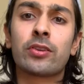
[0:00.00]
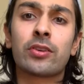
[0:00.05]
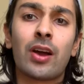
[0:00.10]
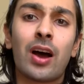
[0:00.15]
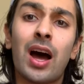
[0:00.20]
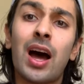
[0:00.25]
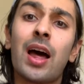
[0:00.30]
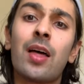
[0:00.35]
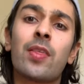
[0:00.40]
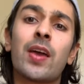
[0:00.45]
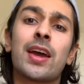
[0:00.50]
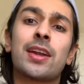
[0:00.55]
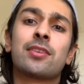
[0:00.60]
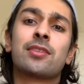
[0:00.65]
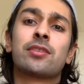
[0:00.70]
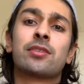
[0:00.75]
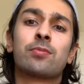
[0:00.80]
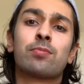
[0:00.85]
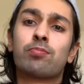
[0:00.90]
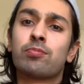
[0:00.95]
guy
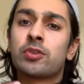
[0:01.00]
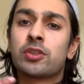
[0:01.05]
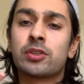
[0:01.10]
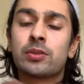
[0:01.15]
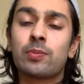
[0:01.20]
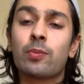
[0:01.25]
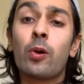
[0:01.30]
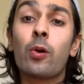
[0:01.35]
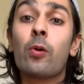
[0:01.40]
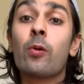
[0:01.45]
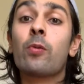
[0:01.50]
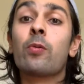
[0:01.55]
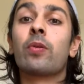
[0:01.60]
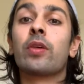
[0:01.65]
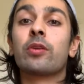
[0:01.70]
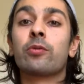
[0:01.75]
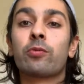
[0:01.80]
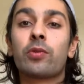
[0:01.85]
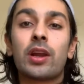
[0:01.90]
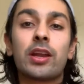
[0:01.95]
that's smooth
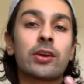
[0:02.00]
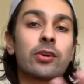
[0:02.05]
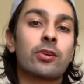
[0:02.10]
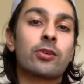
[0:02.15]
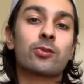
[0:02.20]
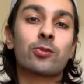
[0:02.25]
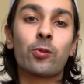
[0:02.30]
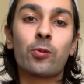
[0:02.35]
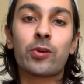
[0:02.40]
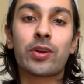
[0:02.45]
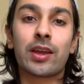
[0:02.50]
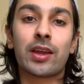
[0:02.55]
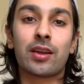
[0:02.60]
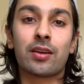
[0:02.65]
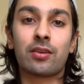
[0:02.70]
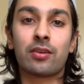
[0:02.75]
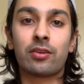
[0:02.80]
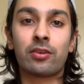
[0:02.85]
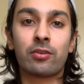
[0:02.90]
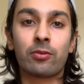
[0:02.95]
and really good at talking,
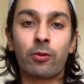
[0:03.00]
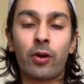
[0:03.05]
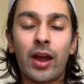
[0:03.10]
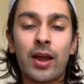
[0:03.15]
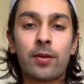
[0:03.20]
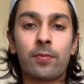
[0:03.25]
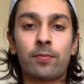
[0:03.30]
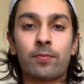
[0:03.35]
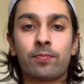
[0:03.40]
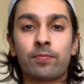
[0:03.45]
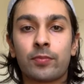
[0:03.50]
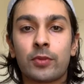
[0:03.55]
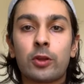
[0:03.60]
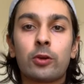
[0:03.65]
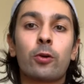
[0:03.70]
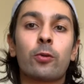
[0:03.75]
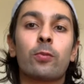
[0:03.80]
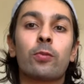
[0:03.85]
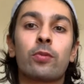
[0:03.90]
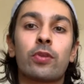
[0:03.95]
right? You
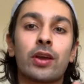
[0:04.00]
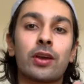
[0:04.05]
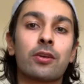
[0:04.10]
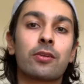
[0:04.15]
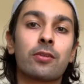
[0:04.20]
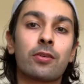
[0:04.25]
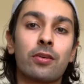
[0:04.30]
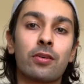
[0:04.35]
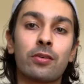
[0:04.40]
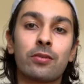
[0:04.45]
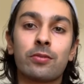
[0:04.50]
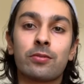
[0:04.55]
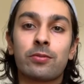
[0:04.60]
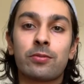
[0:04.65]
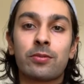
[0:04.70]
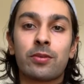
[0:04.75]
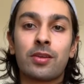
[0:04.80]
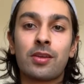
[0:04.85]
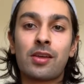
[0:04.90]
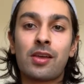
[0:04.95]
don't think of
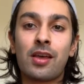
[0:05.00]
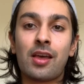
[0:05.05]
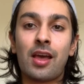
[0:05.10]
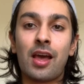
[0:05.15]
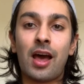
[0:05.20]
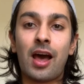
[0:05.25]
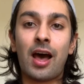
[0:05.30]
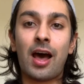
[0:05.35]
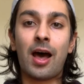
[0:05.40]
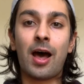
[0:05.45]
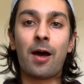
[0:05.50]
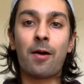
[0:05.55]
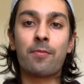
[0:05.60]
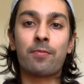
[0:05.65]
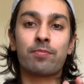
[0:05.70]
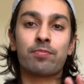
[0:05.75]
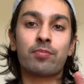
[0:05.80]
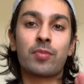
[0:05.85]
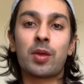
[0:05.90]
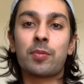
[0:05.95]

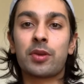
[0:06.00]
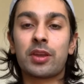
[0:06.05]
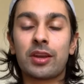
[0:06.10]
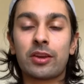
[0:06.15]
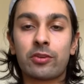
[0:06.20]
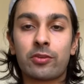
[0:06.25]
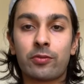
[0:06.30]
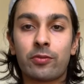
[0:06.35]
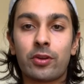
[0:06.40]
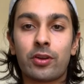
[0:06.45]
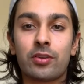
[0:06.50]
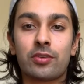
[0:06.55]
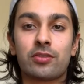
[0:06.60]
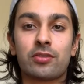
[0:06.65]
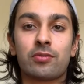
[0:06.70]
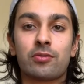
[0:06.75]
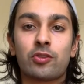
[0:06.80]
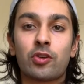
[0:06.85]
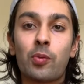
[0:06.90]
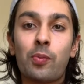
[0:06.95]
maybe an introvert
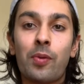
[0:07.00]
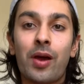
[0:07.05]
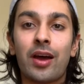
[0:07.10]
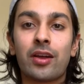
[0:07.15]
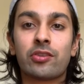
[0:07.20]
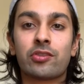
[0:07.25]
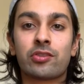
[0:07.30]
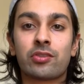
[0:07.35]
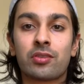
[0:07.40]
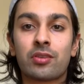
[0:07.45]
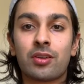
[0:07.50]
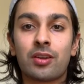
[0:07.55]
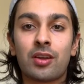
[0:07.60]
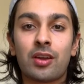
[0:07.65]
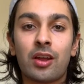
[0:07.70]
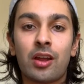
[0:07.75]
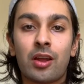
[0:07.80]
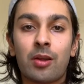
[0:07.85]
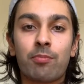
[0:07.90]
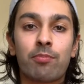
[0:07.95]
so much.
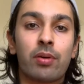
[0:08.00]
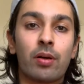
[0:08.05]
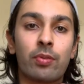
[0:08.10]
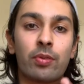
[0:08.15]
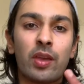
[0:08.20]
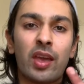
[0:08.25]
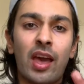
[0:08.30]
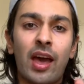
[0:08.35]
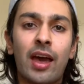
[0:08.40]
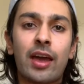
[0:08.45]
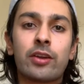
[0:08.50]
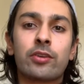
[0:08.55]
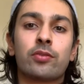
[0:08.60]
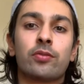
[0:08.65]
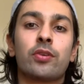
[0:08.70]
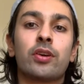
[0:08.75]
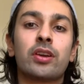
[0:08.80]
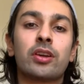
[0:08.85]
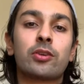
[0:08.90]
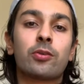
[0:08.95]
But there are
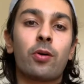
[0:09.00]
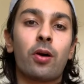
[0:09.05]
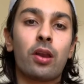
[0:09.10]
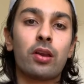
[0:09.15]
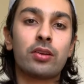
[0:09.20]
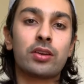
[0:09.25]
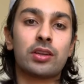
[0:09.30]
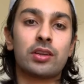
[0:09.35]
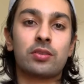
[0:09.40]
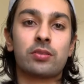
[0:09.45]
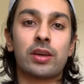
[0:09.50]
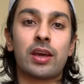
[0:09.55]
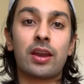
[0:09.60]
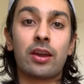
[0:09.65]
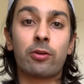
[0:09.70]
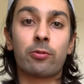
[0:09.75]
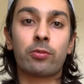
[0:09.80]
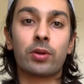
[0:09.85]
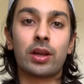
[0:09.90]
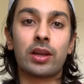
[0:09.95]
introverted qualities that are
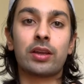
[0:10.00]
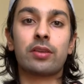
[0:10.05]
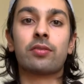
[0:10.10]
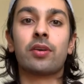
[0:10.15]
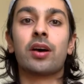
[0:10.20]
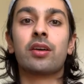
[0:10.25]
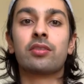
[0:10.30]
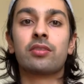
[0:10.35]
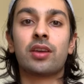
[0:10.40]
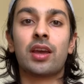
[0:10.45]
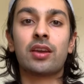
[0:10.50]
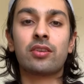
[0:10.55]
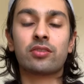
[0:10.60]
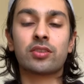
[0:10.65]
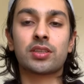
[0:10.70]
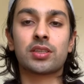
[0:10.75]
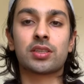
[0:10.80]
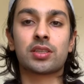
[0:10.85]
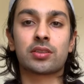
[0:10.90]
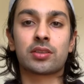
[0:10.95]
really
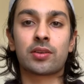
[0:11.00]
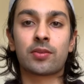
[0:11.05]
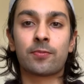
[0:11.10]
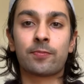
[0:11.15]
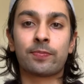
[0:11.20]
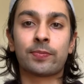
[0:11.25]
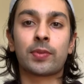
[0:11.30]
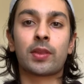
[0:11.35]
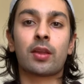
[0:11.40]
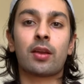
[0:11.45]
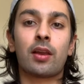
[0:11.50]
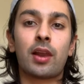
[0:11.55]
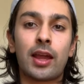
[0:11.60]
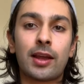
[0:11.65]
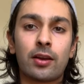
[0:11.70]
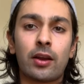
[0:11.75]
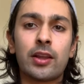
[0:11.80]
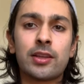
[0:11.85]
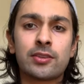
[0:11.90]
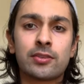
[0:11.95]
advantageous, like
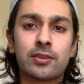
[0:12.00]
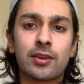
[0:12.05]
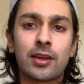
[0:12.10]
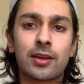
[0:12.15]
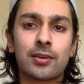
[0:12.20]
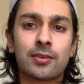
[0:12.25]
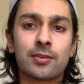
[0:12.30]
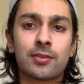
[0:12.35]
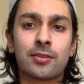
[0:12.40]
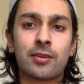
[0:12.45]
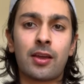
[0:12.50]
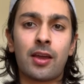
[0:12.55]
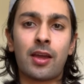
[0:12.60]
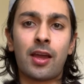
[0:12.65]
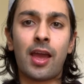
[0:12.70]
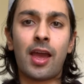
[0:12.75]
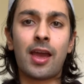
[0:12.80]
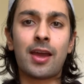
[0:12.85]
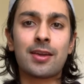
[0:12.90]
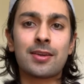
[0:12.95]
listening.
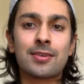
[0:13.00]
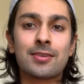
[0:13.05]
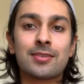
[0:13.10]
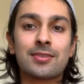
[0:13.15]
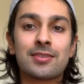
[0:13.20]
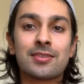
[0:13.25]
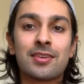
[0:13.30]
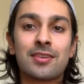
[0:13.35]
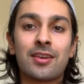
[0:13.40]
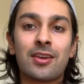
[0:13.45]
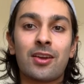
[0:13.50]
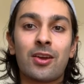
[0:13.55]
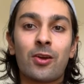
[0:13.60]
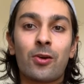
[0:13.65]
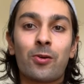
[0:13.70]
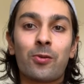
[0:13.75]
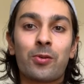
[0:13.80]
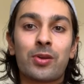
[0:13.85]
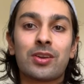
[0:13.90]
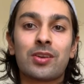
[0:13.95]
And
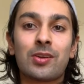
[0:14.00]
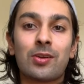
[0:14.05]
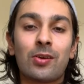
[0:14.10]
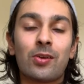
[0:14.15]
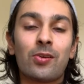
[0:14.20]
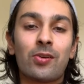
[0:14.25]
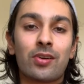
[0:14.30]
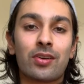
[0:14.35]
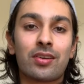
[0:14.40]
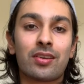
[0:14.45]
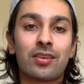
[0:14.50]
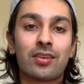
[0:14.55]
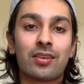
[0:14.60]
when you look